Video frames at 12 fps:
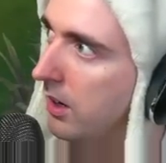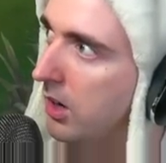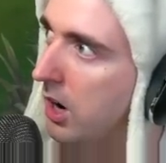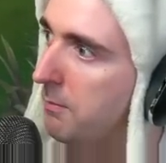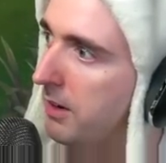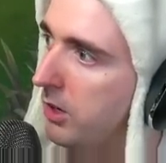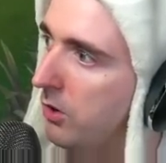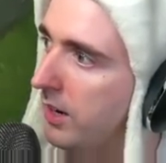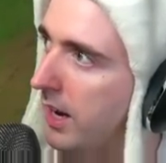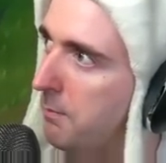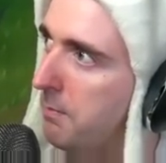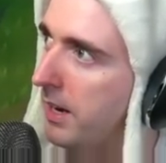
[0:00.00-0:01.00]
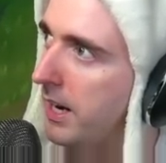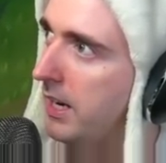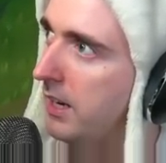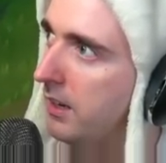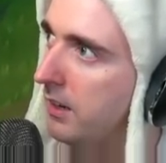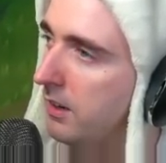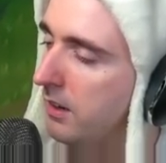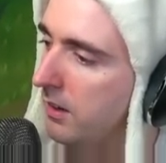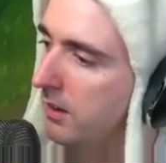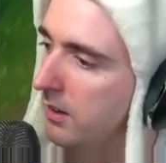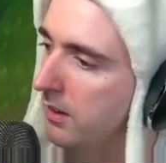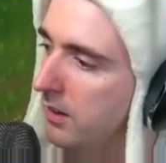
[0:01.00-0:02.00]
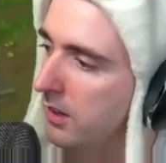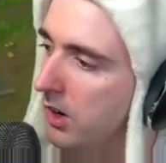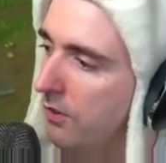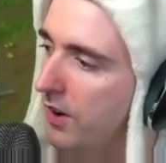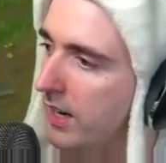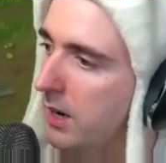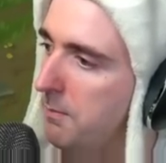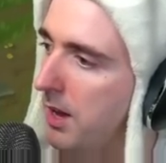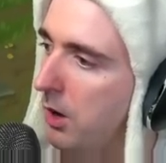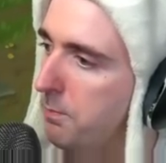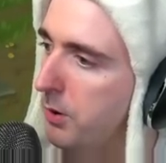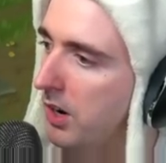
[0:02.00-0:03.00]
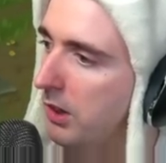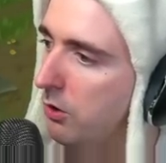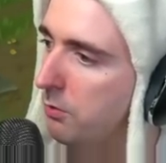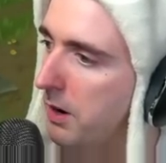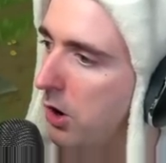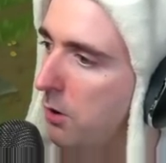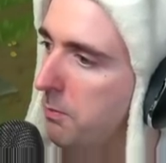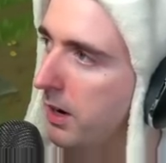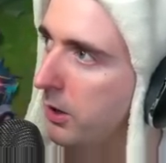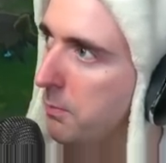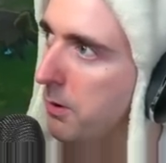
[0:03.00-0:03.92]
Karma, you okay, buddy? Yo, if I come help you, I lose my Hullbreaker